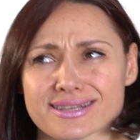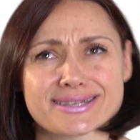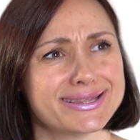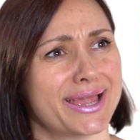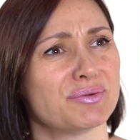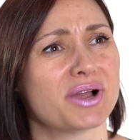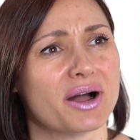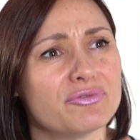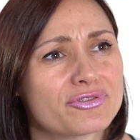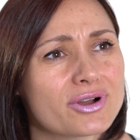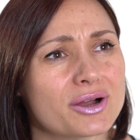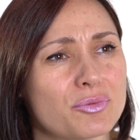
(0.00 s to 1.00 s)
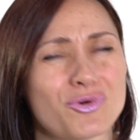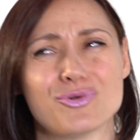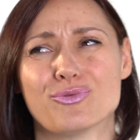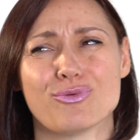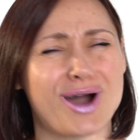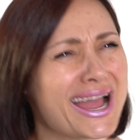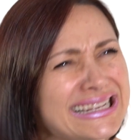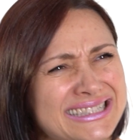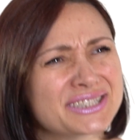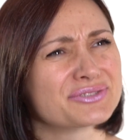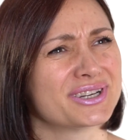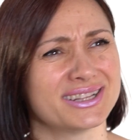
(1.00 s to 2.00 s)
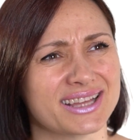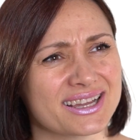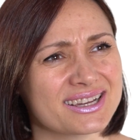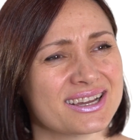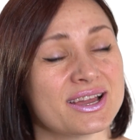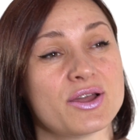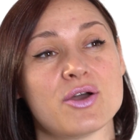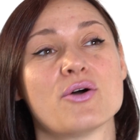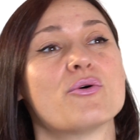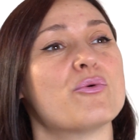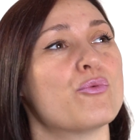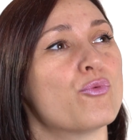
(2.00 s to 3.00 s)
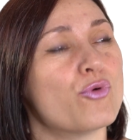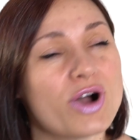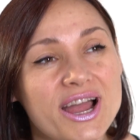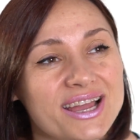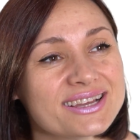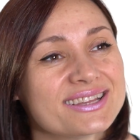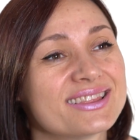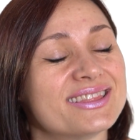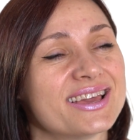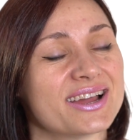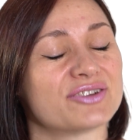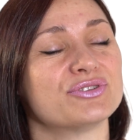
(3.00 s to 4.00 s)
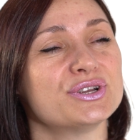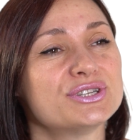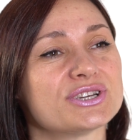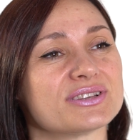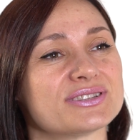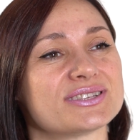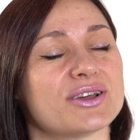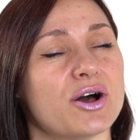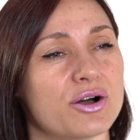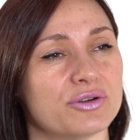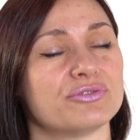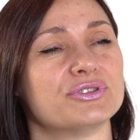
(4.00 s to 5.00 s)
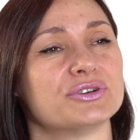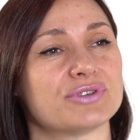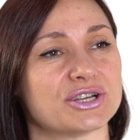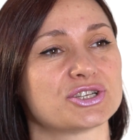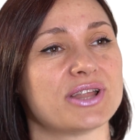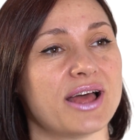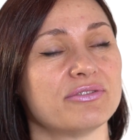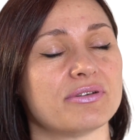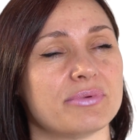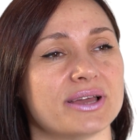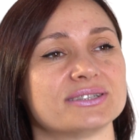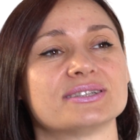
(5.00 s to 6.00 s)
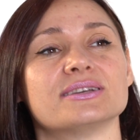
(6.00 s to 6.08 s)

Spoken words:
this name come from? Why Cyrillic? What the origins of the Russian alphabet?